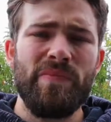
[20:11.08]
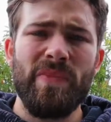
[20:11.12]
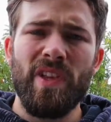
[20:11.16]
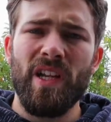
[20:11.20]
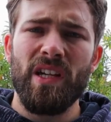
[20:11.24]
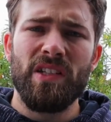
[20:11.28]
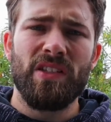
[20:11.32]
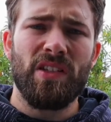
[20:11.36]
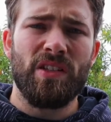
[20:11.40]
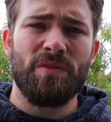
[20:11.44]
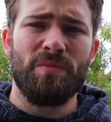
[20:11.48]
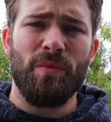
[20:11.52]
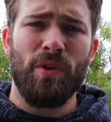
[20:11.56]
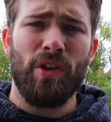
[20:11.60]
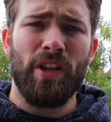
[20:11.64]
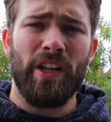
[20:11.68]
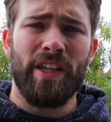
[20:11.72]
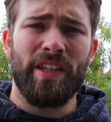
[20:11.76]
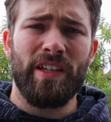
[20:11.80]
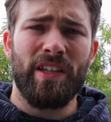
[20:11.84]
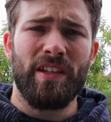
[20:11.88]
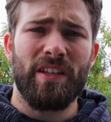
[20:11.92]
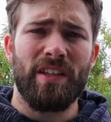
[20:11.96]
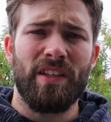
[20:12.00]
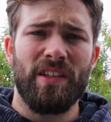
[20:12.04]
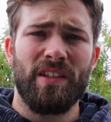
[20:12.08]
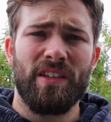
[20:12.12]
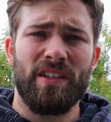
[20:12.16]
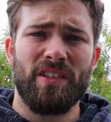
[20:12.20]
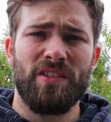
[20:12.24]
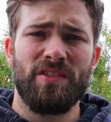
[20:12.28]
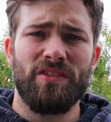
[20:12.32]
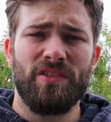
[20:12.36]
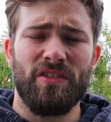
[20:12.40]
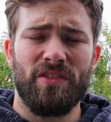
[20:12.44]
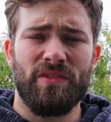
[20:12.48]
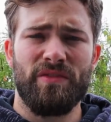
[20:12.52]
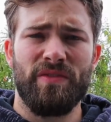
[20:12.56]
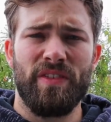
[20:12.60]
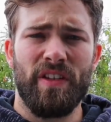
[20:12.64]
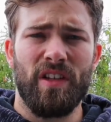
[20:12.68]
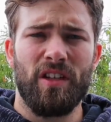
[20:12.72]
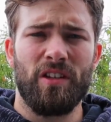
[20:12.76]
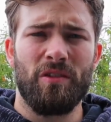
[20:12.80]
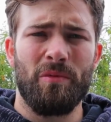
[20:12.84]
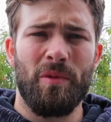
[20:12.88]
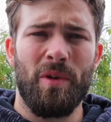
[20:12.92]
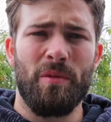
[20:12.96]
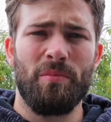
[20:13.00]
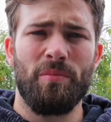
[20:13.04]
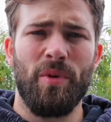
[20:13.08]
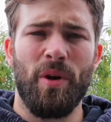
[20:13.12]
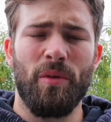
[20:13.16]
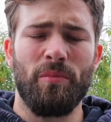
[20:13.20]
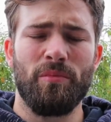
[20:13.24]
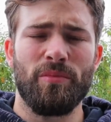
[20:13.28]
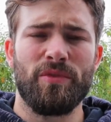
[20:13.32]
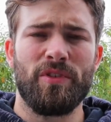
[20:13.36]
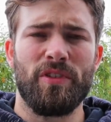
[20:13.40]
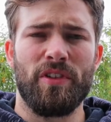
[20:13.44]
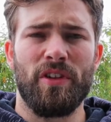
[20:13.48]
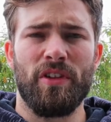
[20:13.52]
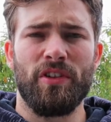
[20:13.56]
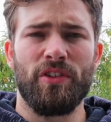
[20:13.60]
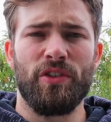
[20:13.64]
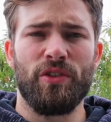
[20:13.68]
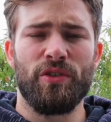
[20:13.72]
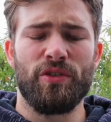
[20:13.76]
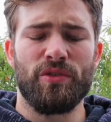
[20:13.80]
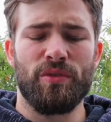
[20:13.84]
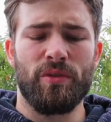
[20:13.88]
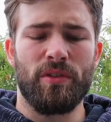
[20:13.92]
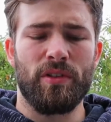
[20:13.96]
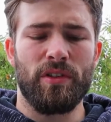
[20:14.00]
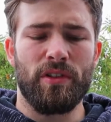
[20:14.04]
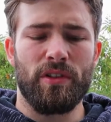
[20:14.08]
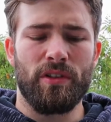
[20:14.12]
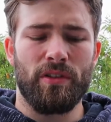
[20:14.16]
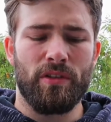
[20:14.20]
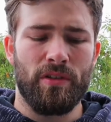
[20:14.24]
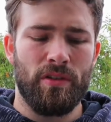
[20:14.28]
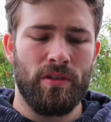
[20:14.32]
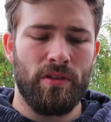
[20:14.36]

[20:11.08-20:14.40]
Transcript: So it's more like it's just feeling a bit pumped and unusual, and